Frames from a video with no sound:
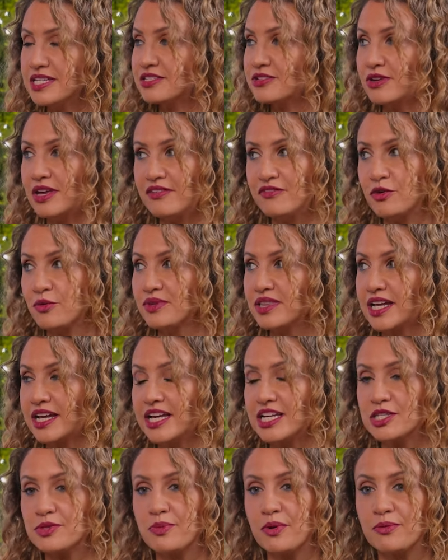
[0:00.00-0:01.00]
So even when the
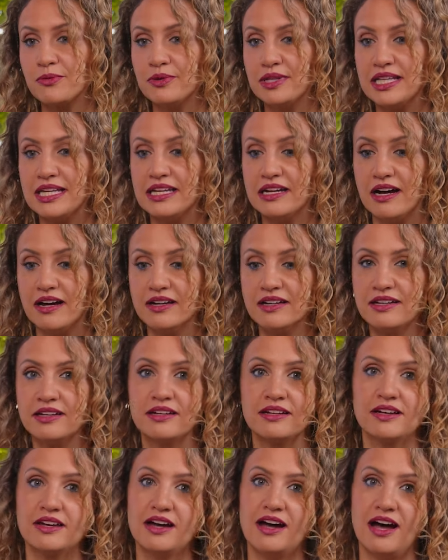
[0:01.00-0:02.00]
kids were really young,
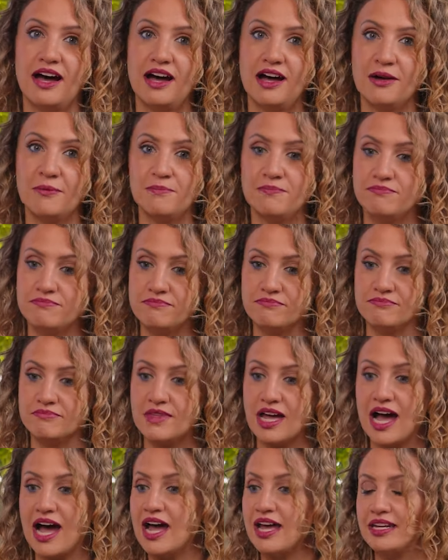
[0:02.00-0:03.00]
um,
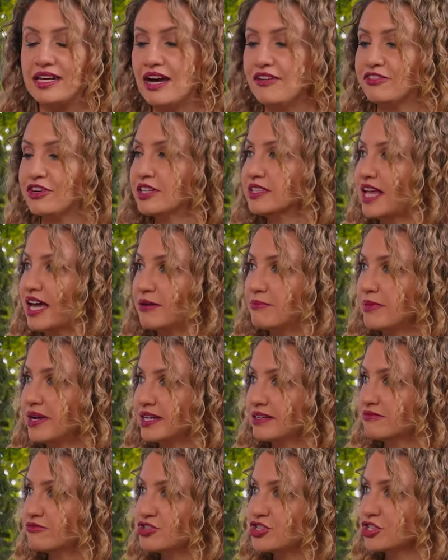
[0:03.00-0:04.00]
I never allowed
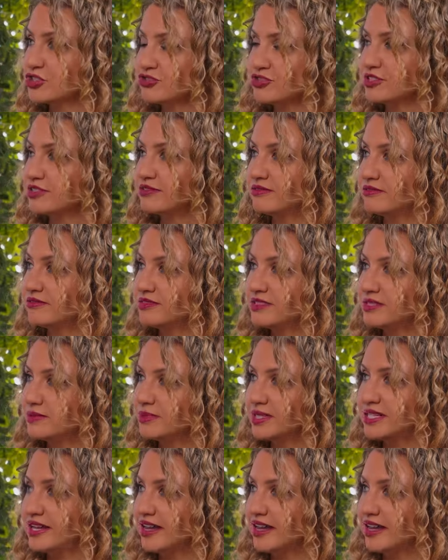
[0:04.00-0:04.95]
my children to be